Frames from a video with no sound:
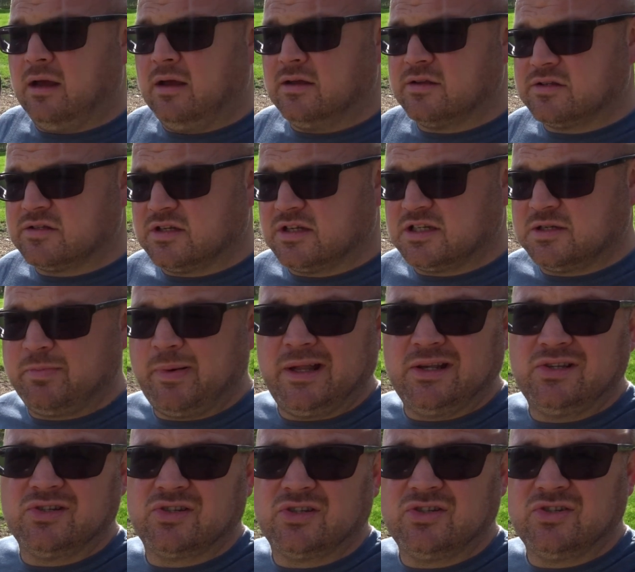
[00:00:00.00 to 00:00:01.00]

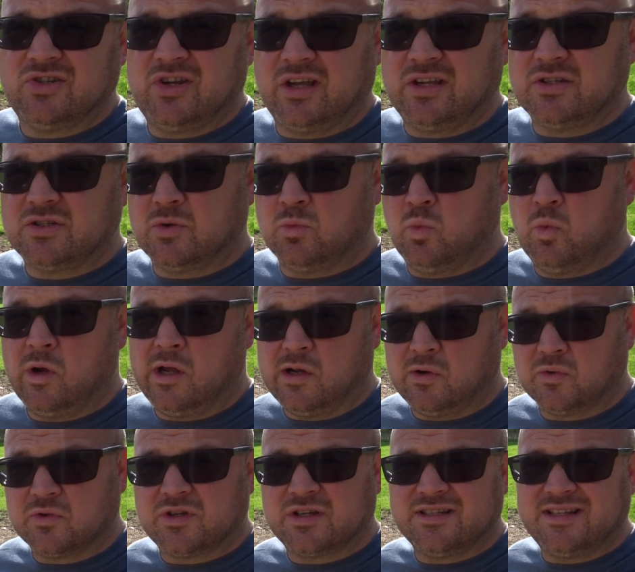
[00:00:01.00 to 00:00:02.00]
suspension, change the
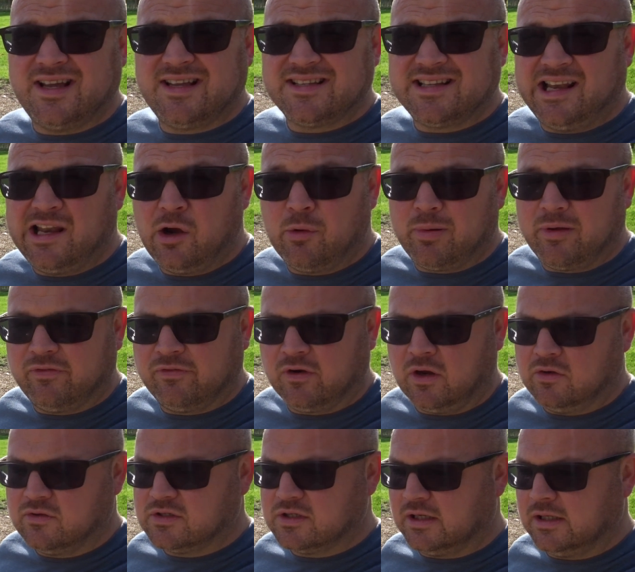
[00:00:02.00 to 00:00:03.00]
wheels because it is a little bit
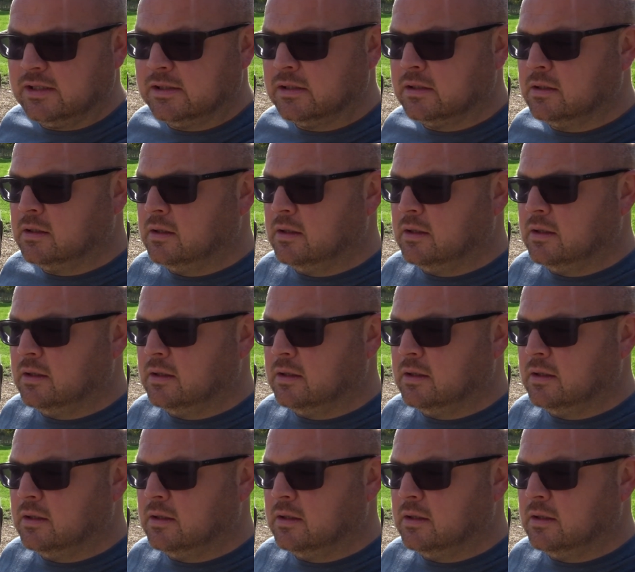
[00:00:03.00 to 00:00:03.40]
floaty,